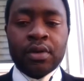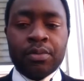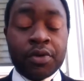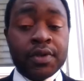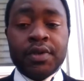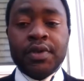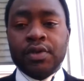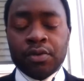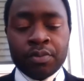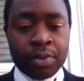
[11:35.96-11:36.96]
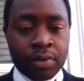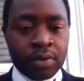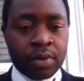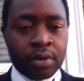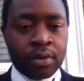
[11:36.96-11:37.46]
processes to build
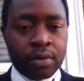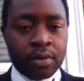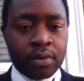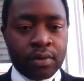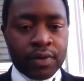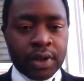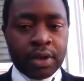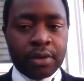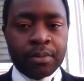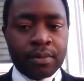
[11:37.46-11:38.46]
your startup.